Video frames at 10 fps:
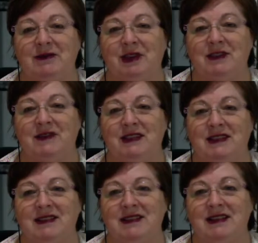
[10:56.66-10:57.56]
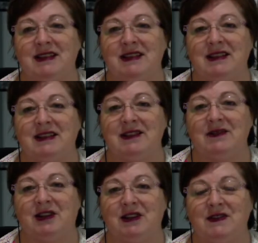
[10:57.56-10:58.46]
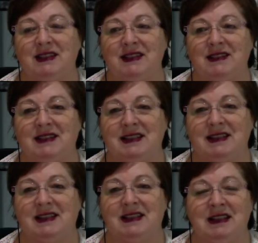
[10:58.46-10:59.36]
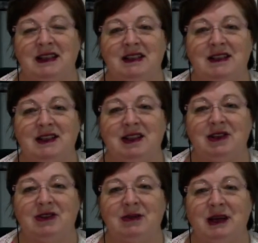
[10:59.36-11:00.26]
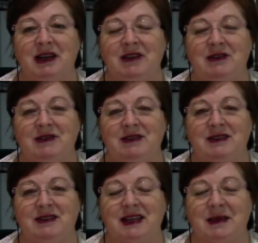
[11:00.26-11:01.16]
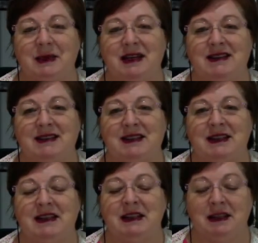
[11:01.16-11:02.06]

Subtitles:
5 seconds in and 5 seconds out. Tell the automatic thoughts to take a back seat.